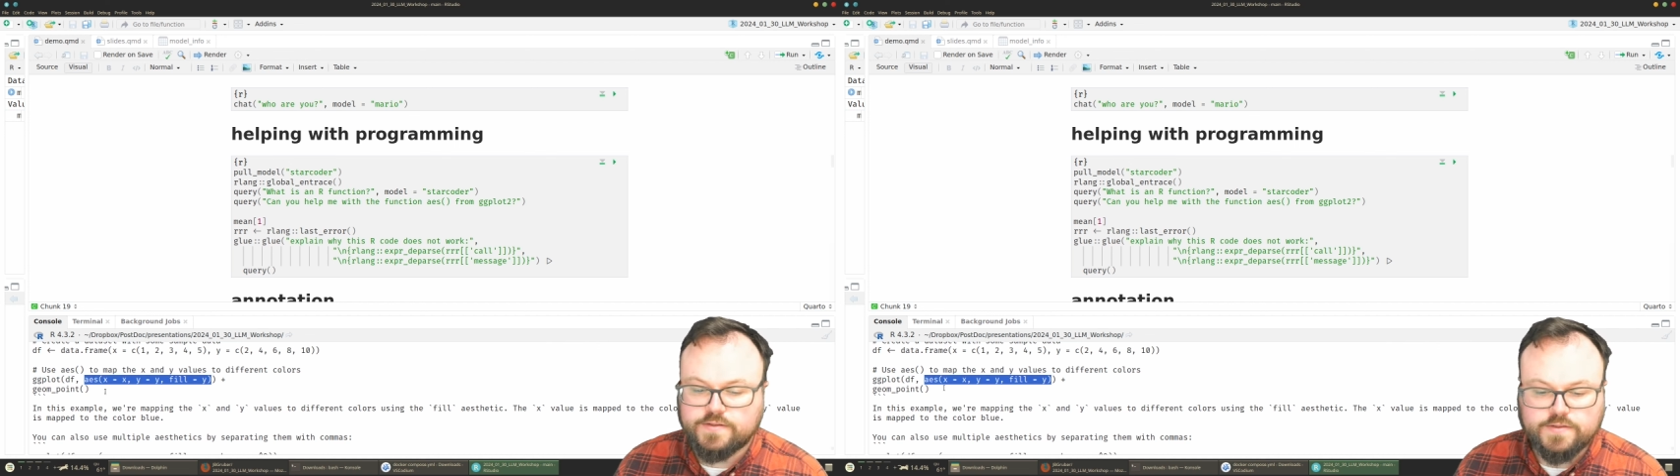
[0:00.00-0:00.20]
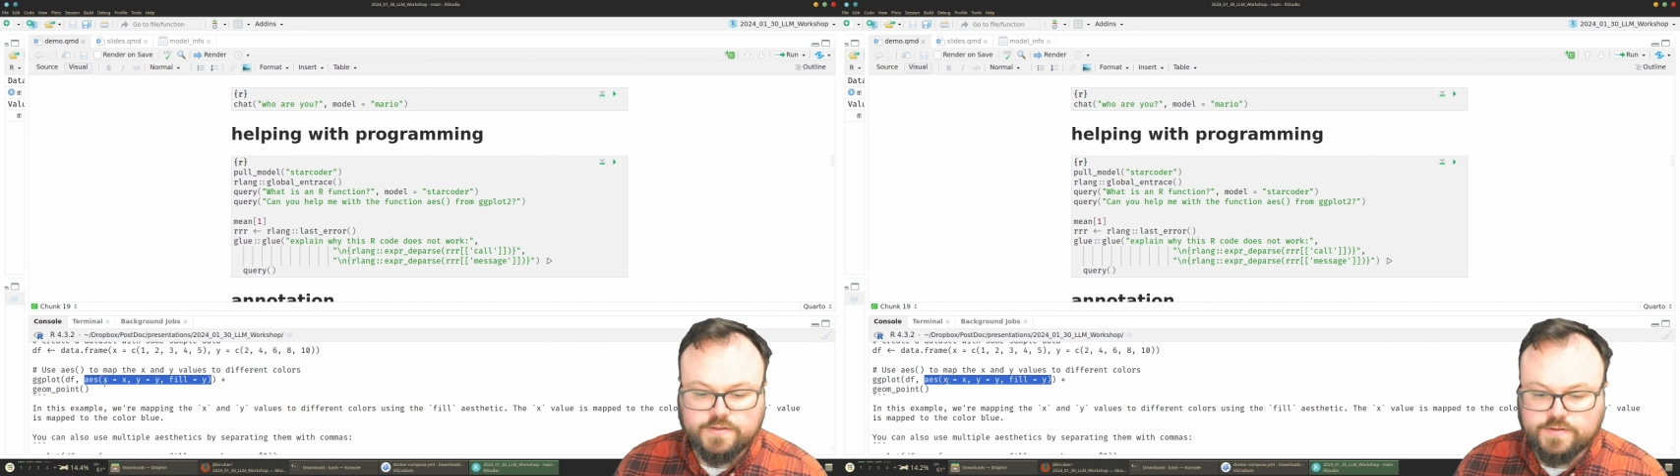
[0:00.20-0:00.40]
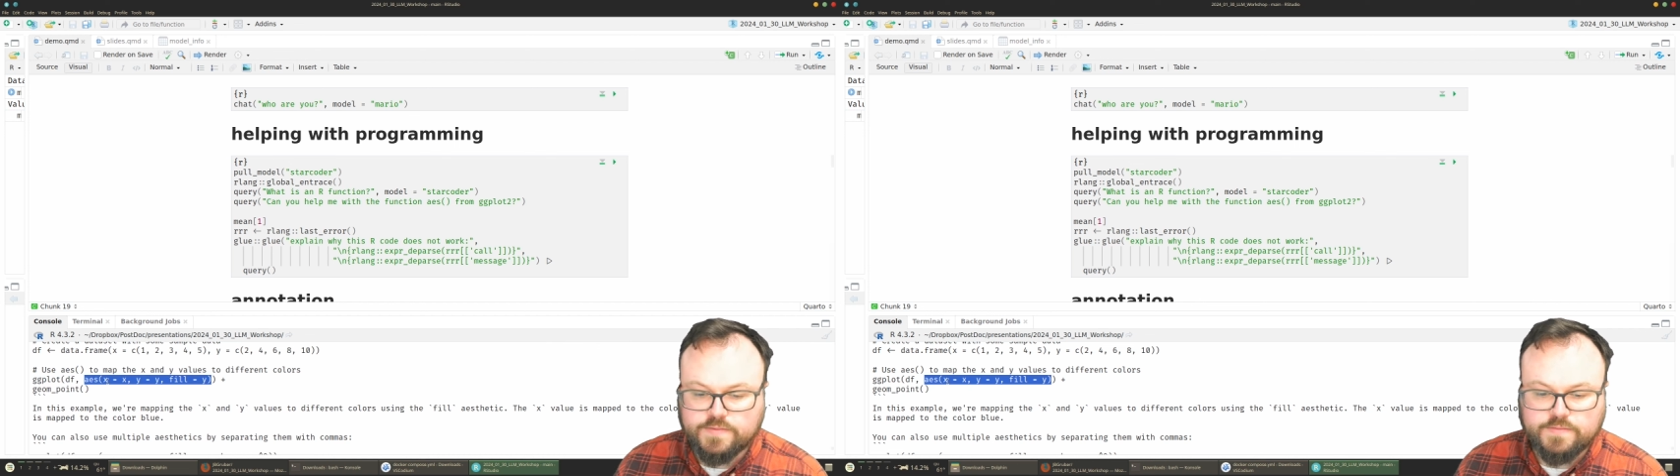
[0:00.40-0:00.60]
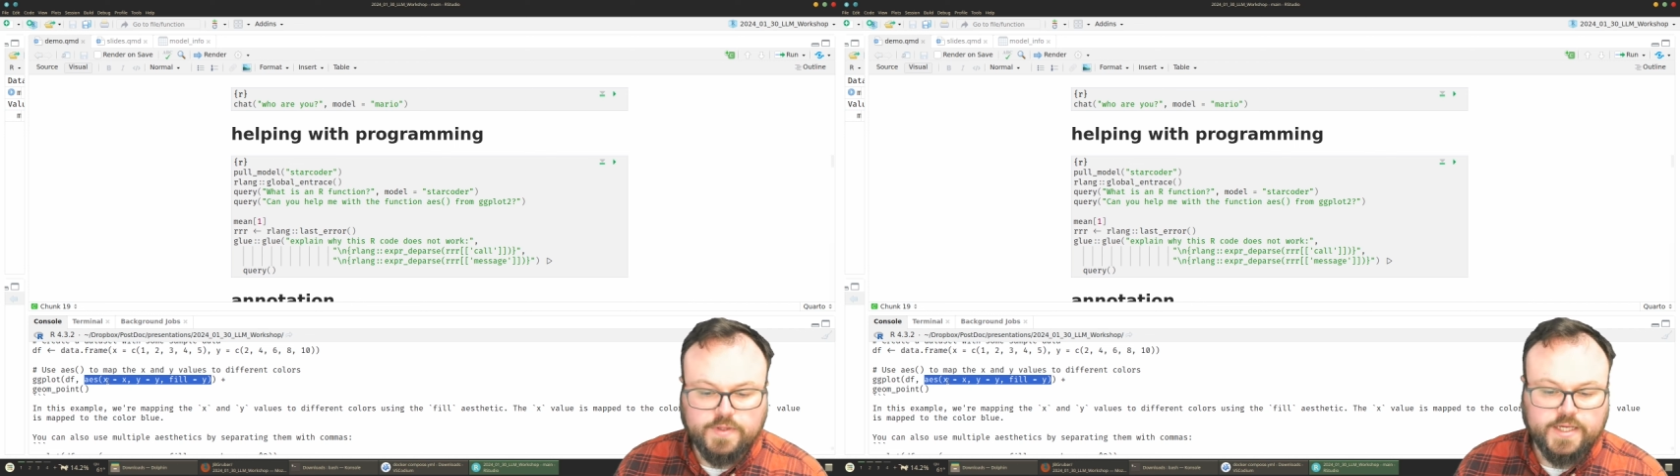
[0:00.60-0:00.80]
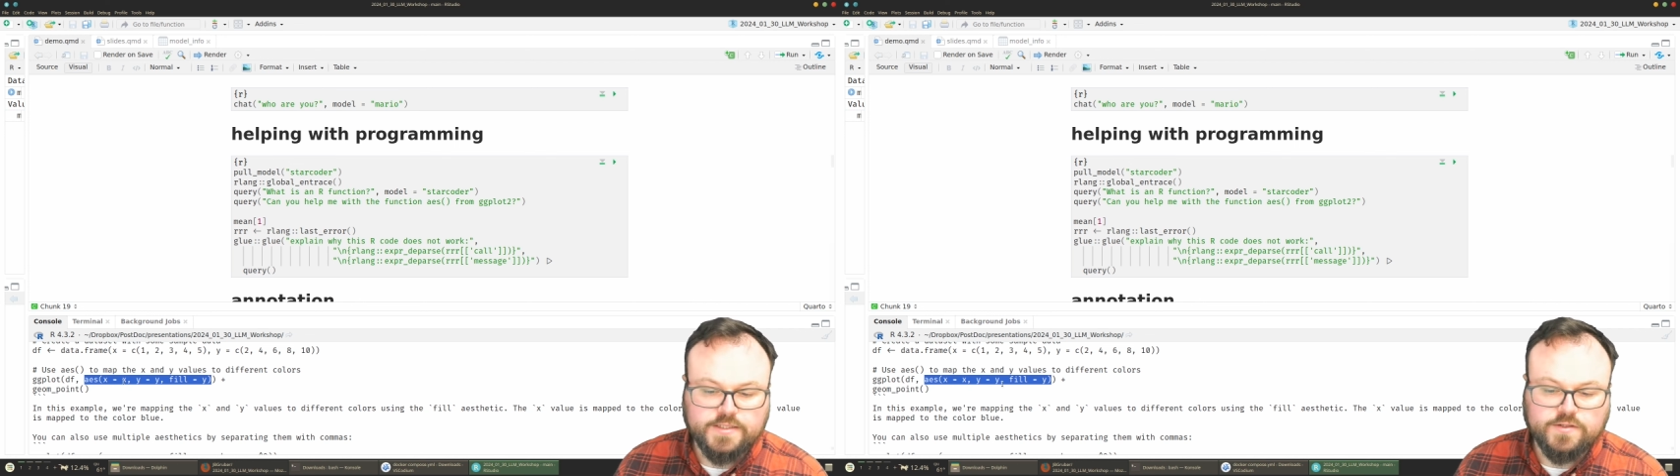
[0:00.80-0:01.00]
so
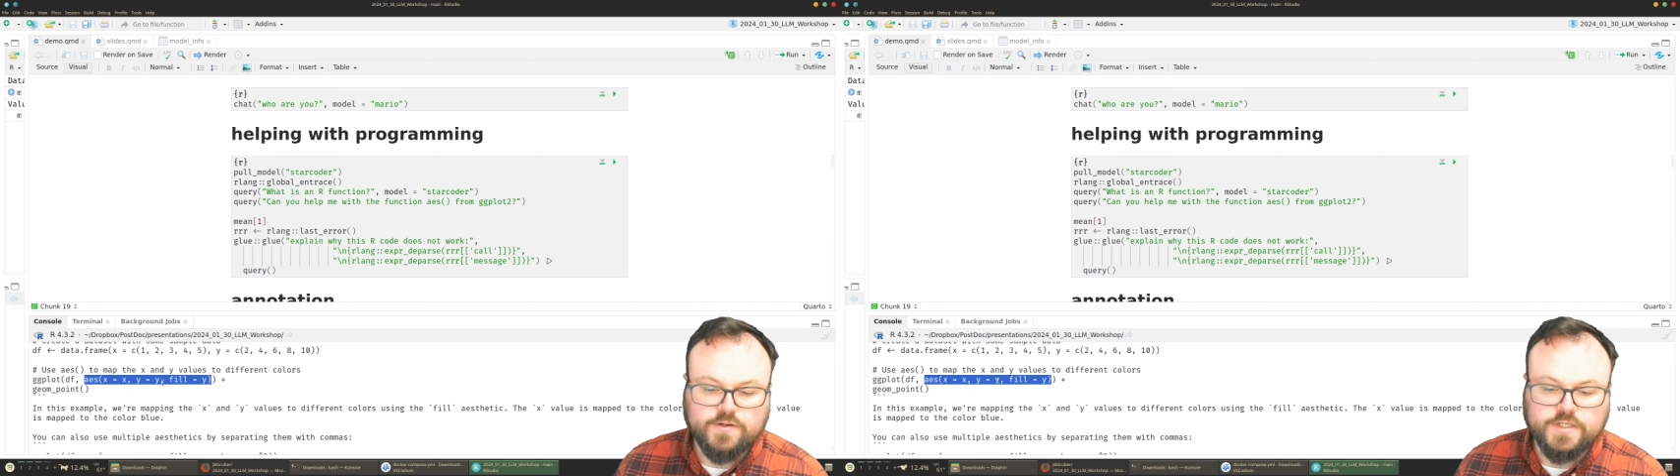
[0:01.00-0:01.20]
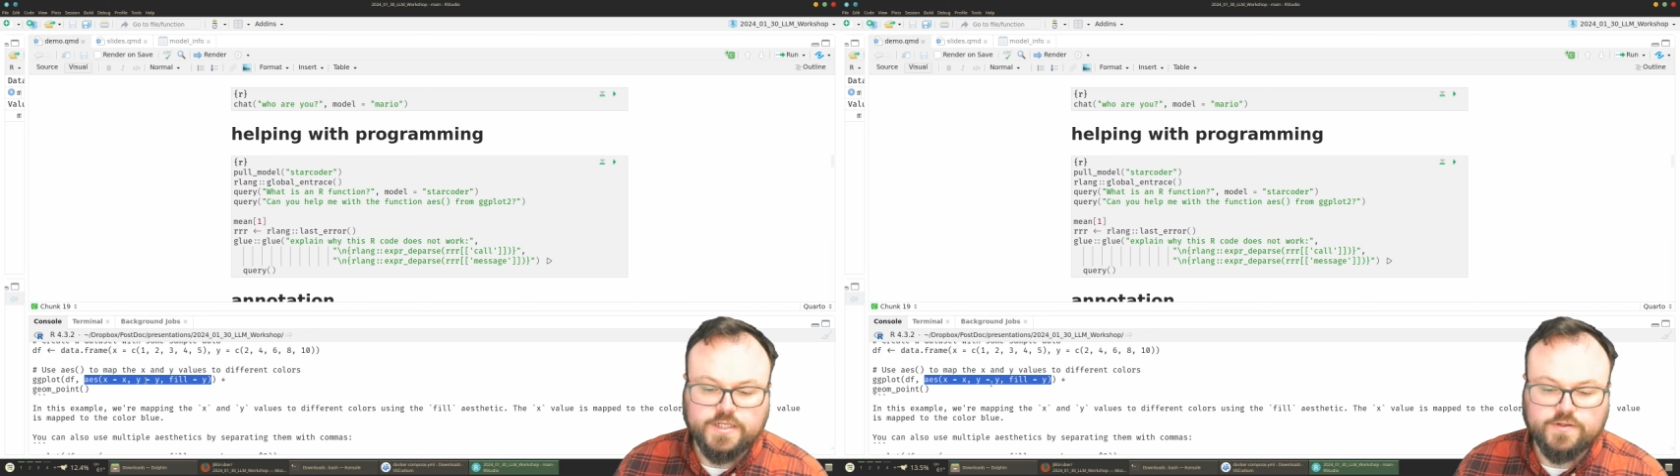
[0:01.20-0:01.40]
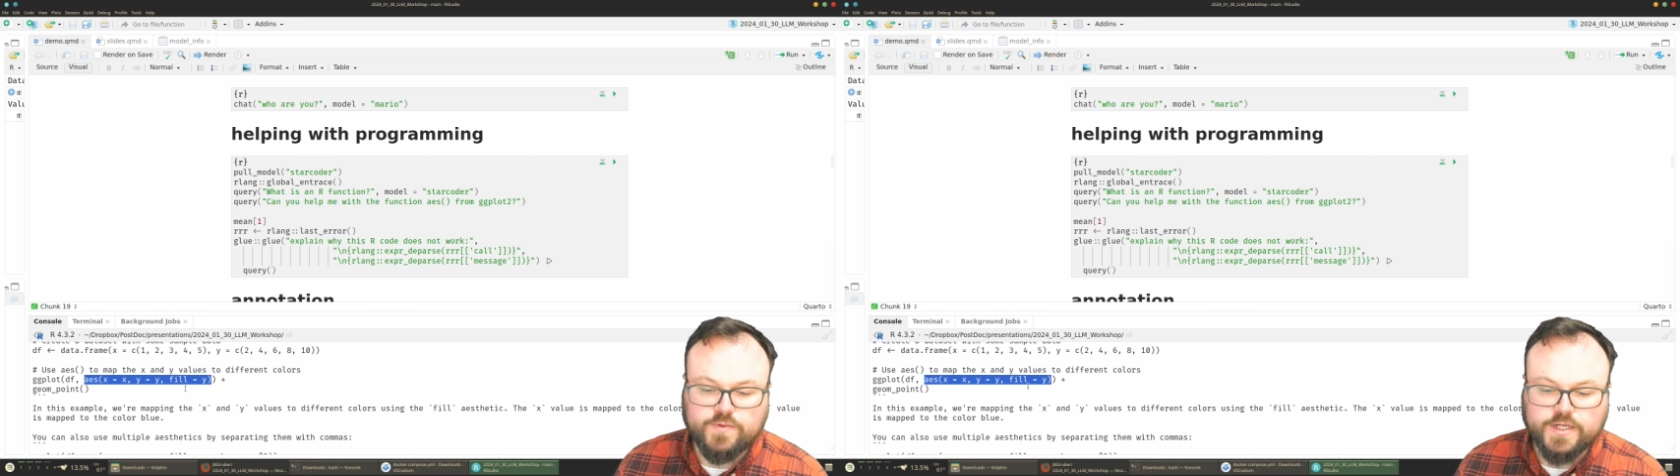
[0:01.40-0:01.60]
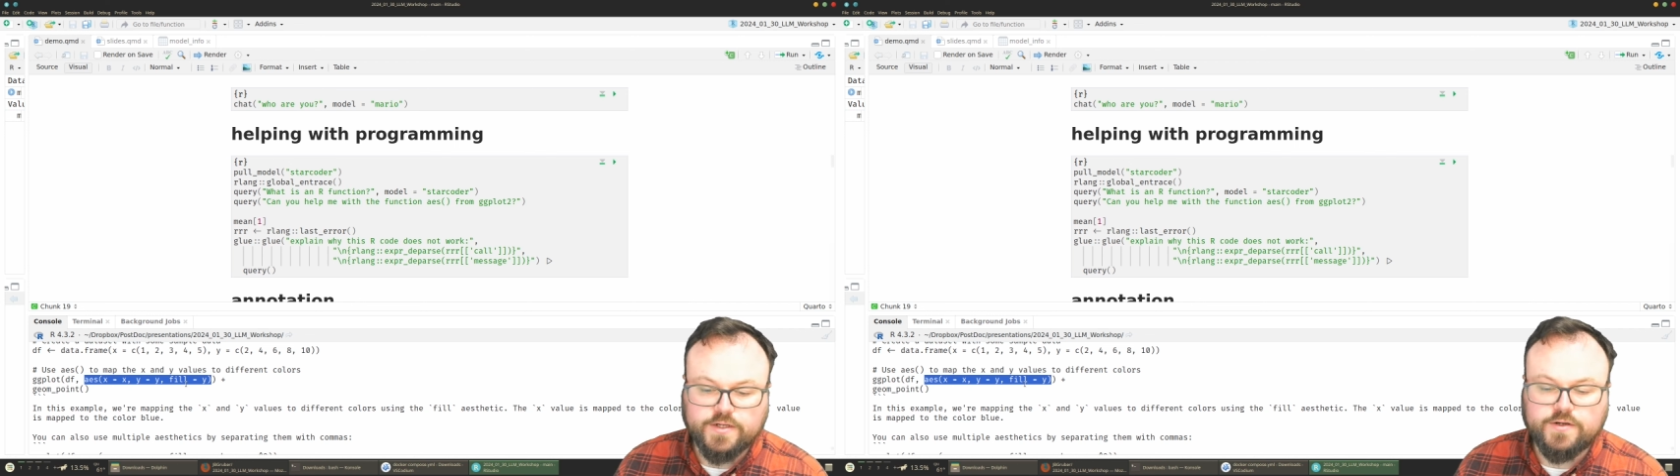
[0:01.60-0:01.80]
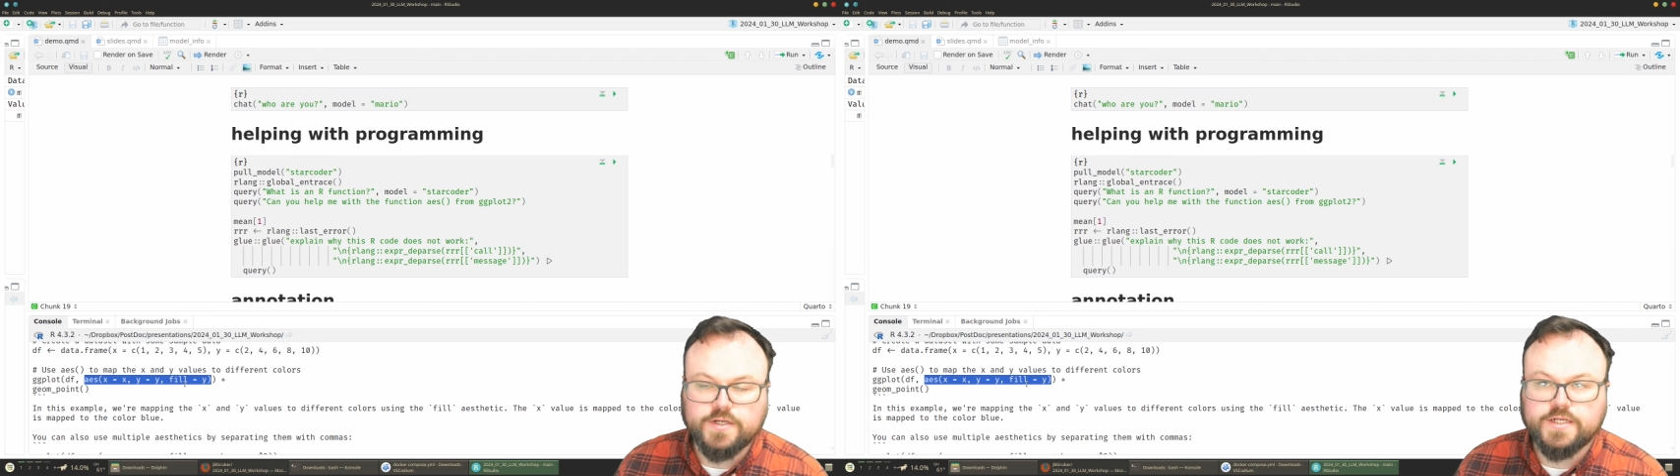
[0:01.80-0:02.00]
x coordinate, y
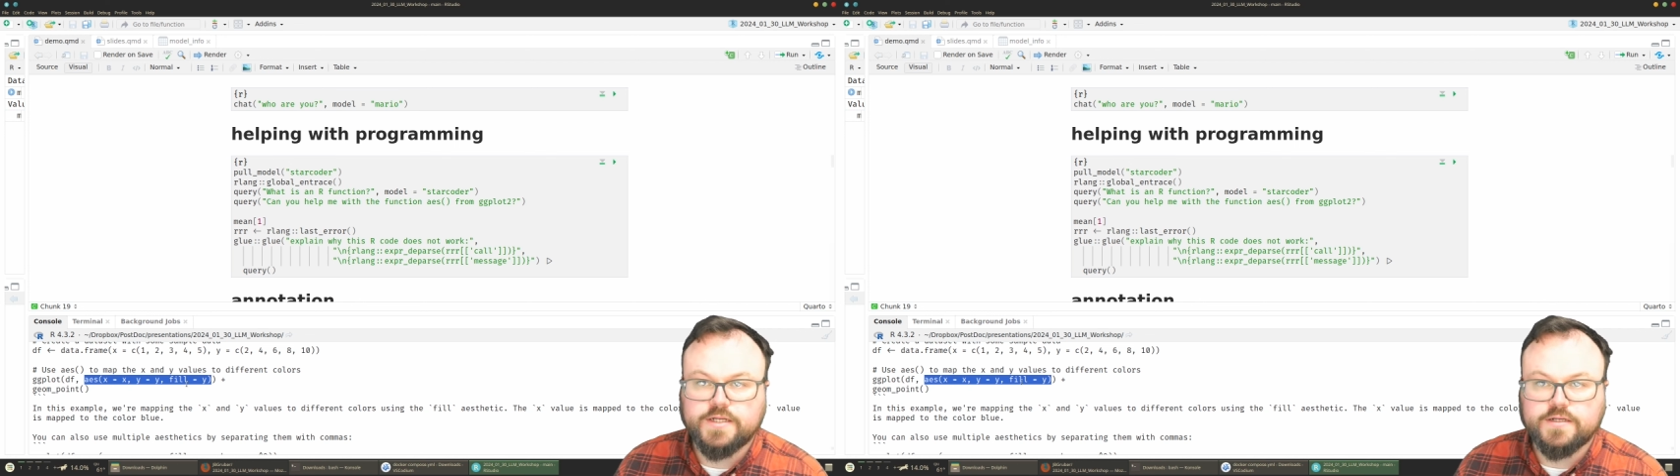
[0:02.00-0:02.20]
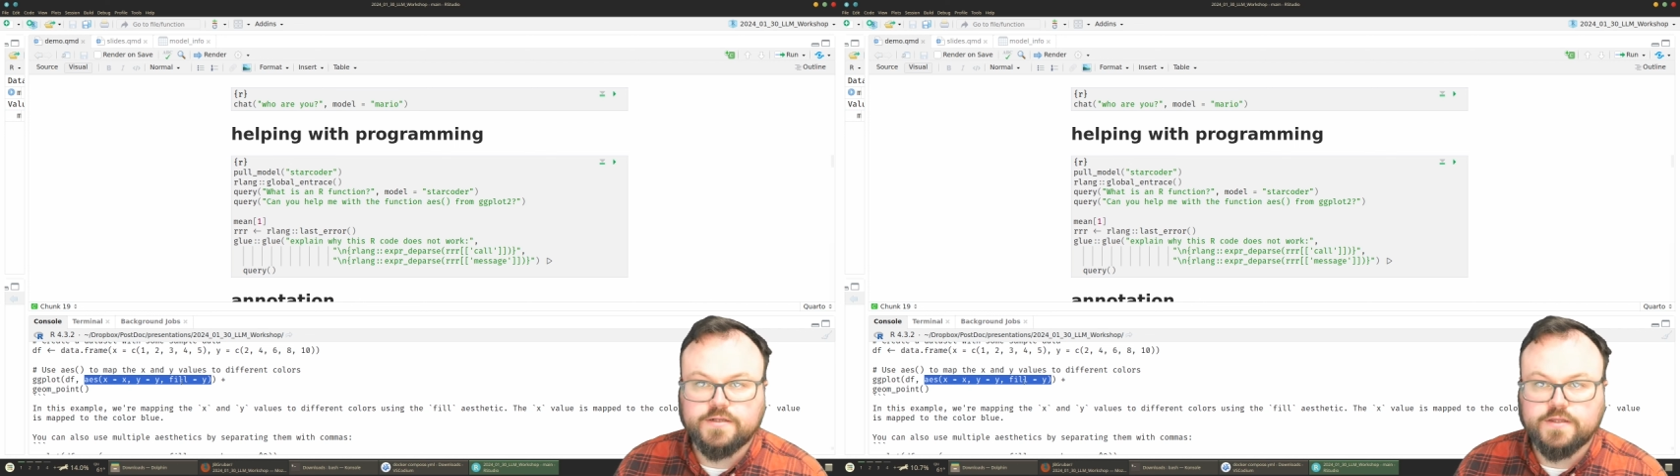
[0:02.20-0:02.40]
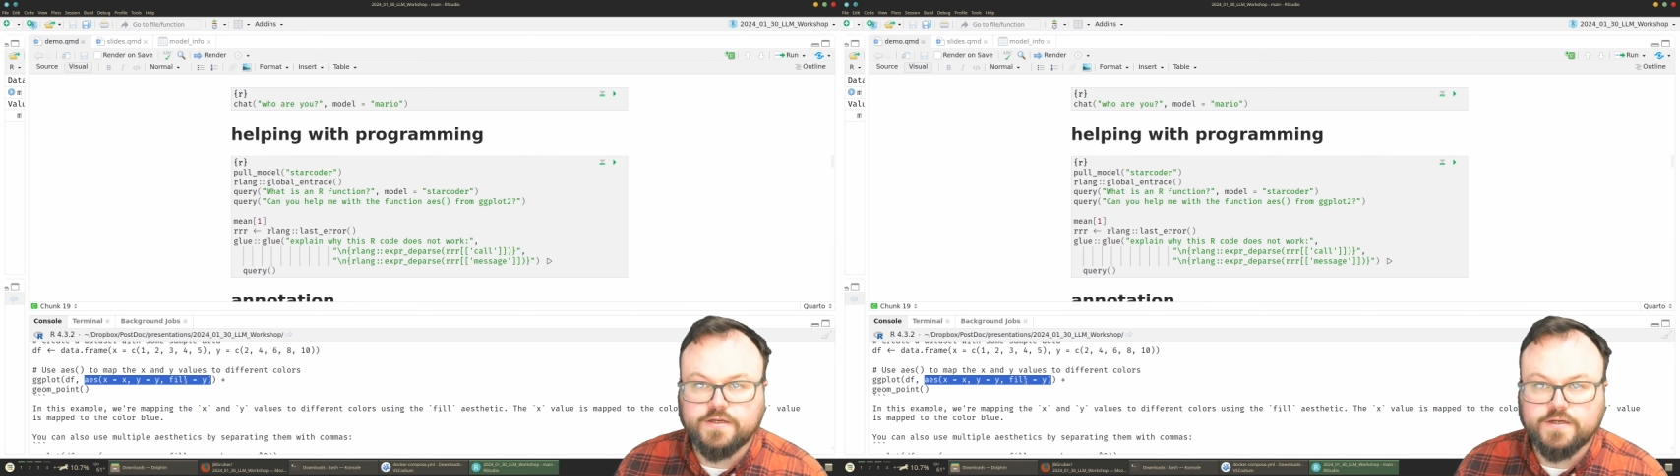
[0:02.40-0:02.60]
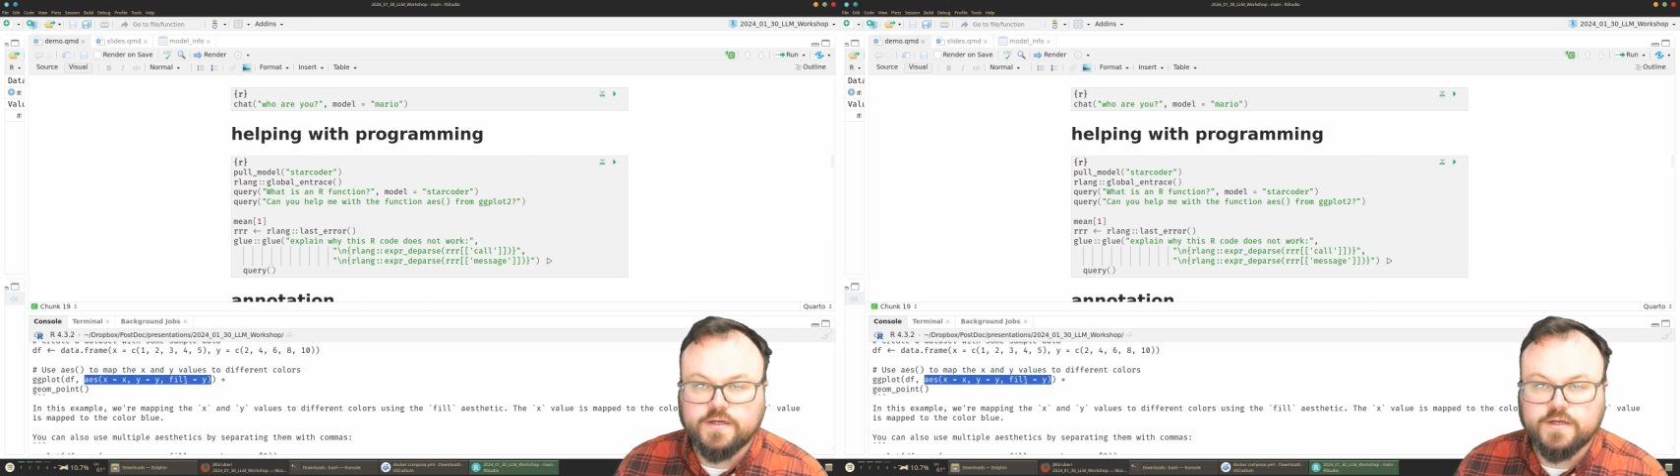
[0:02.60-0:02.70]
coordinate, the